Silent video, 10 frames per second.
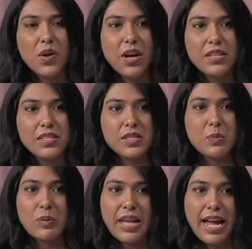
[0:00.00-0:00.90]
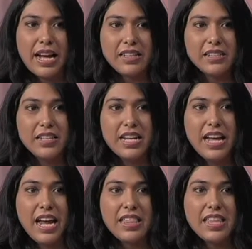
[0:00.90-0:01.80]
cross is black,
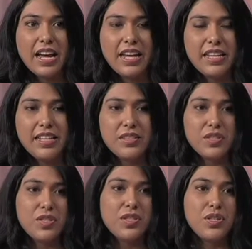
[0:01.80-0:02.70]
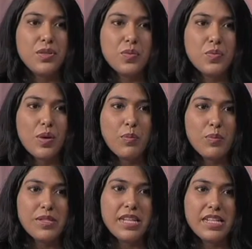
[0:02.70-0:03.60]
and that is to
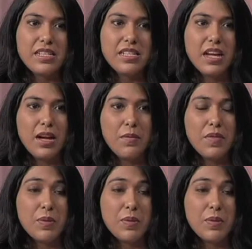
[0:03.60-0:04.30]
represent um,